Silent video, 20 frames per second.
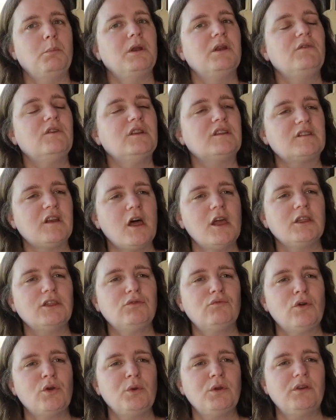But if it's like
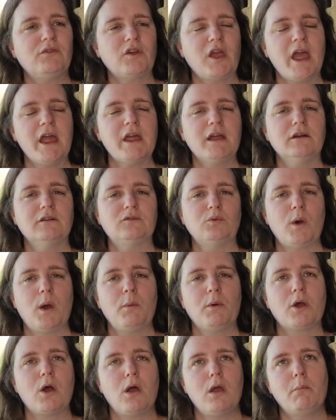The Ruin of Kings,
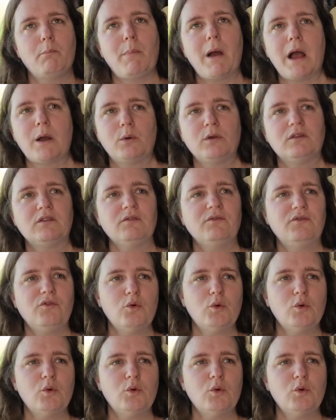where we're going backwards and